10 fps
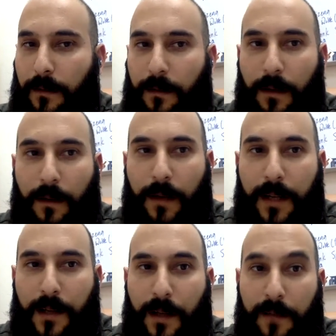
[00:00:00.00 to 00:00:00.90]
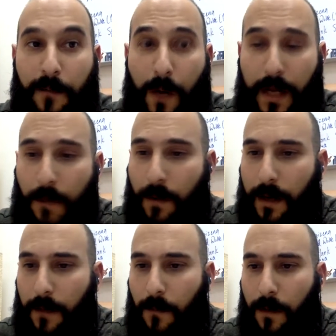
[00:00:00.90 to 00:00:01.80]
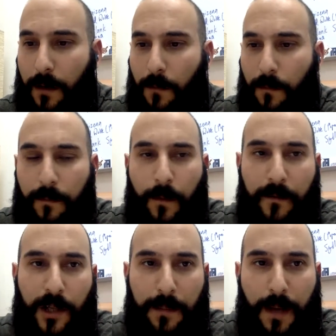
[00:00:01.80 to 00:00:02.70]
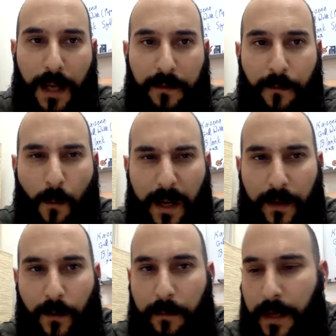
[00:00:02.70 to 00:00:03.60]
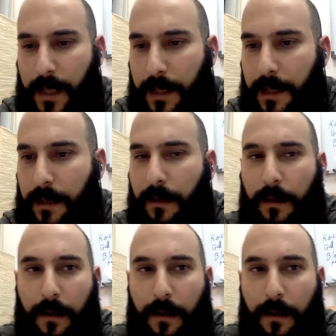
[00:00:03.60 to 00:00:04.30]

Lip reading: All right, so it's 40. We've just passed 43 minutes.